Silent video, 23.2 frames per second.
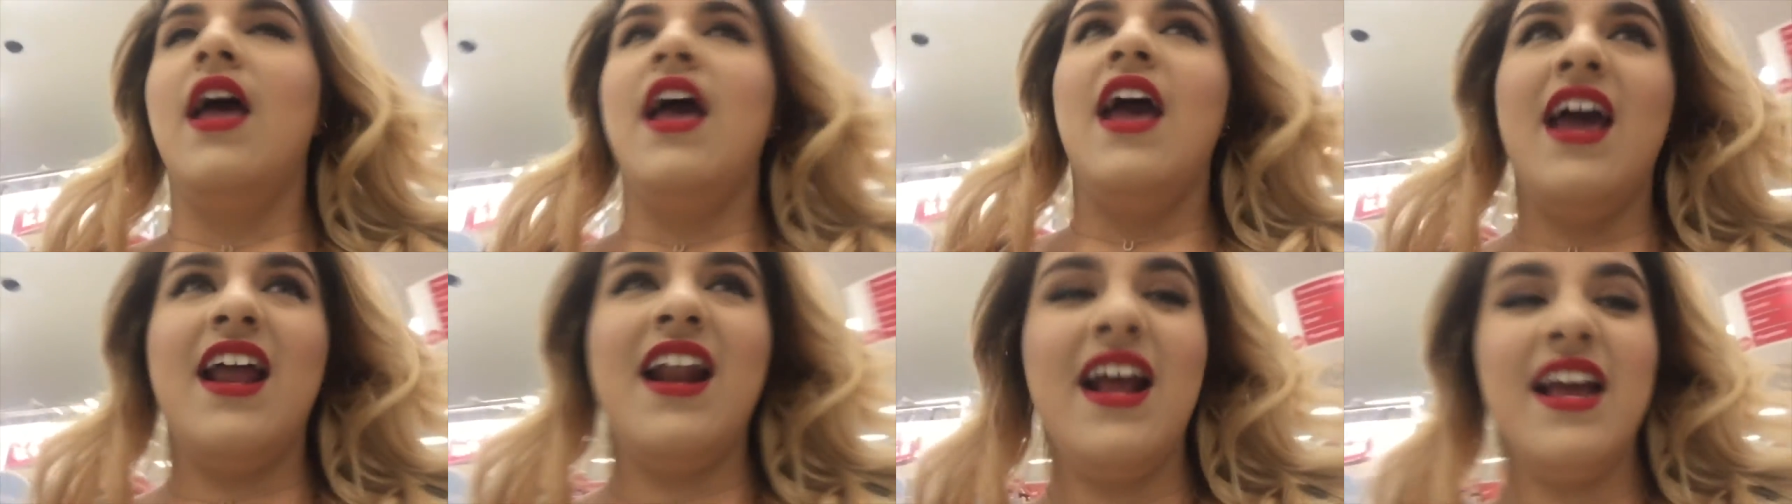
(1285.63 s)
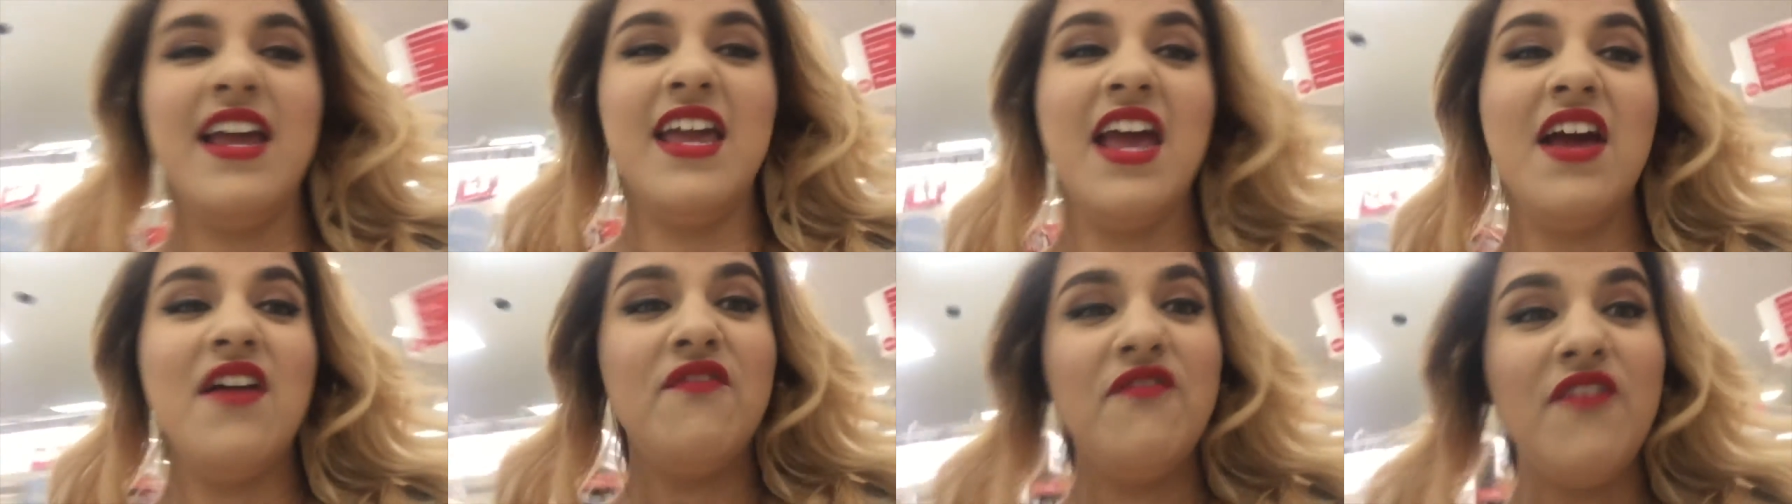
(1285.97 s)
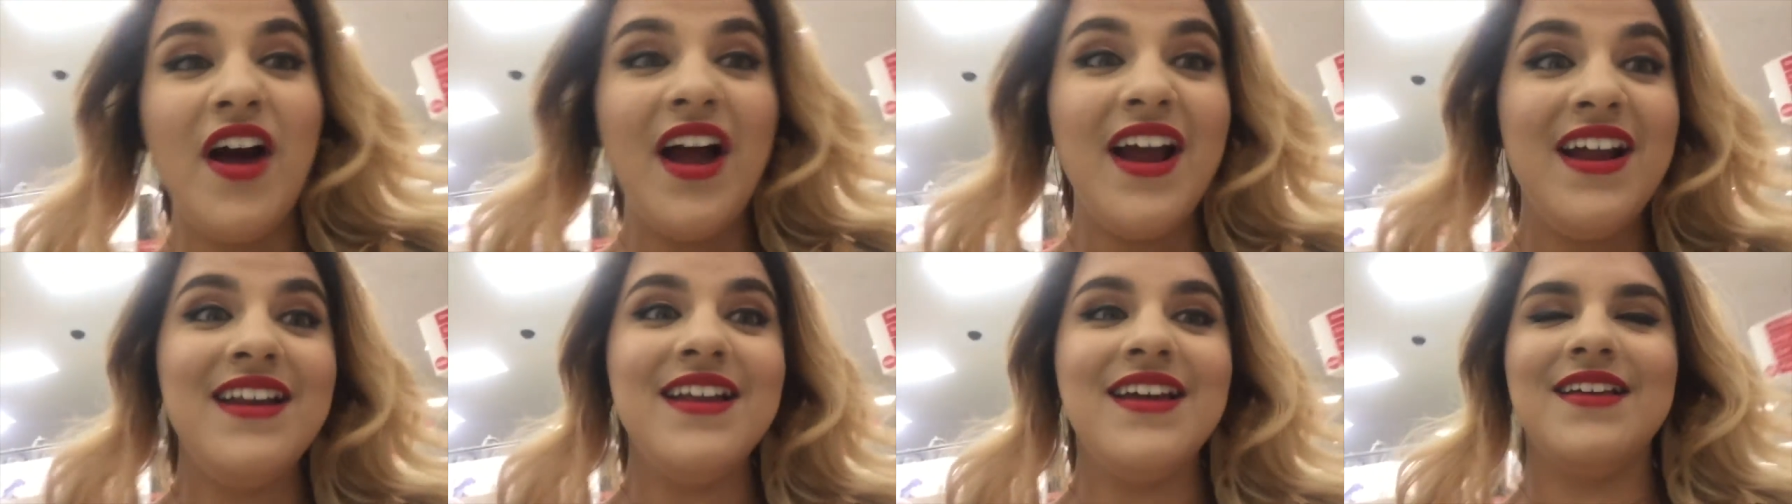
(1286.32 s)
And I can't
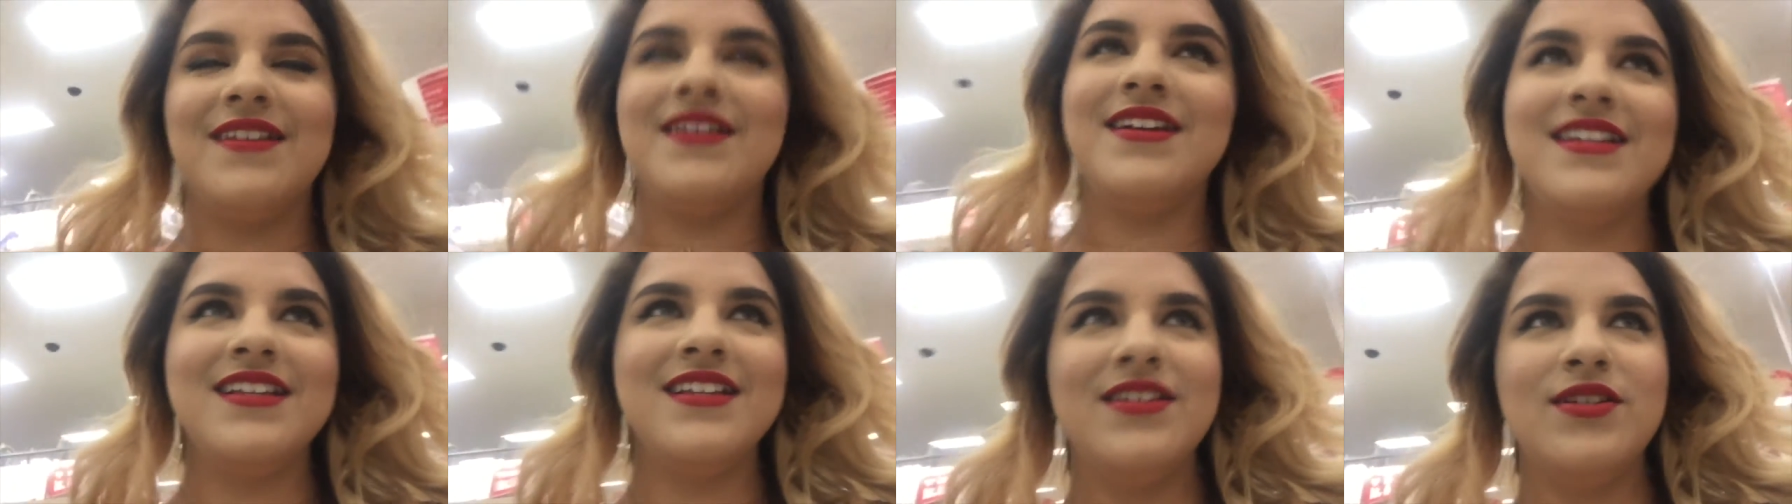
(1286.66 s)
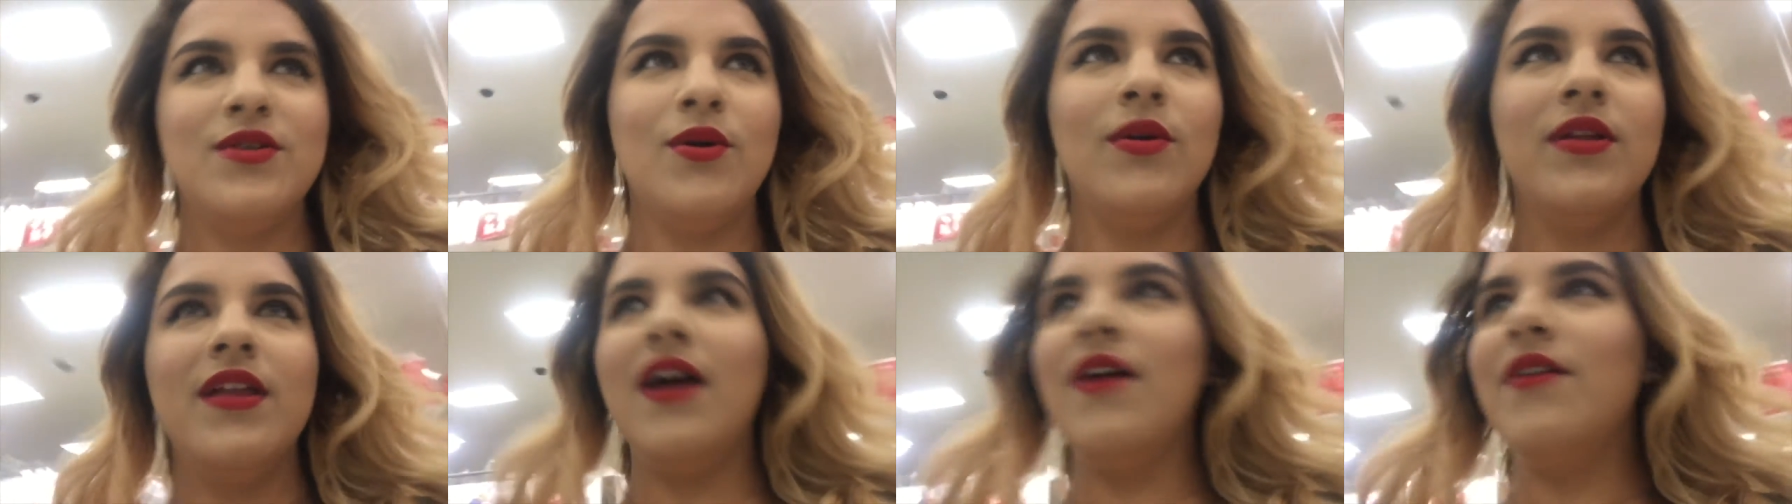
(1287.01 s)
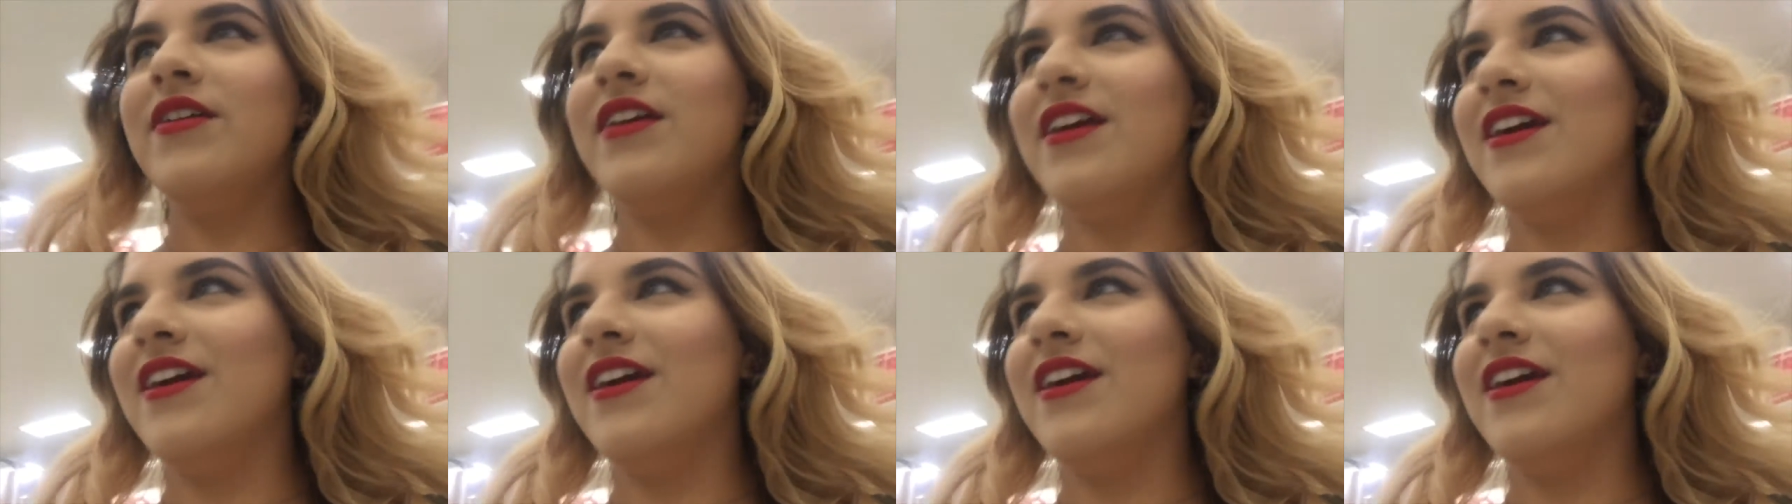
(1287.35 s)
find it because it's sold out